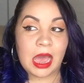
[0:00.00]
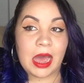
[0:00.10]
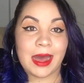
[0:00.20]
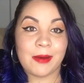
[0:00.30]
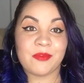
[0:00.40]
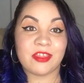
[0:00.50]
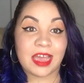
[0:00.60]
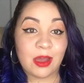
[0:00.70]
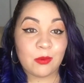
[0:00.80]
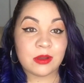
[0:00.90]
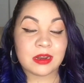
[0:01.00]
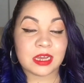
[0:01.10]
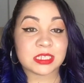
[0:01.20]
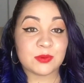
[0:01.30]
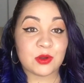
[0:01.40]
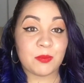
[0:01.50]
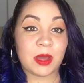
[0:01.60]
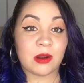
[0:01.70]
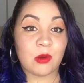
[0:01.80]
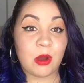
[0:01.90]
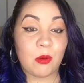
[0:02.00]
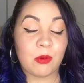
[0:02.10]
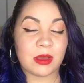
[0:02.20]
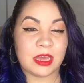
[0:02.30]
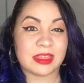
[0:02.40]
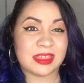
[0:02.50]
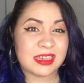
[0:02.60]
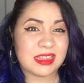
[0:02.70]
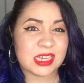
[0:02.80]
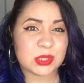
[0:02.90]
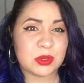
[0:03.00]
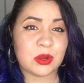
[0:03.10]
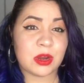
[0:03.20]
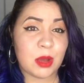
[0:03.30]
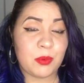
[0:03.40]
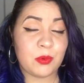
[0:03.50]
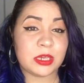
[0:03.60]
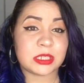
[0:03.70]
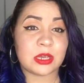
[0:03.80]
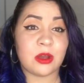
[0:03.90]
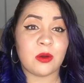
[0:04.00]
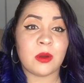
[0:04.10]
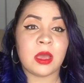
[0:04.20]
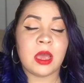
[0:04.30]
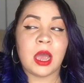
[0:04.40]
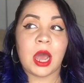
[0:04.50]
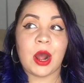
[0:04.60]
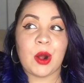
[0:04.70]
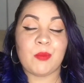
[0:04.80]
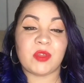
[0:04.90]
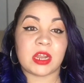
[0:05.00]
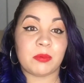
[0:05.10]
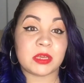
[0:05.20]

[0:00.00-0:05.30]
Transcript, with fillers: Um, that one I spoke about, a co- I think, last week or a couple weeks ago um, that I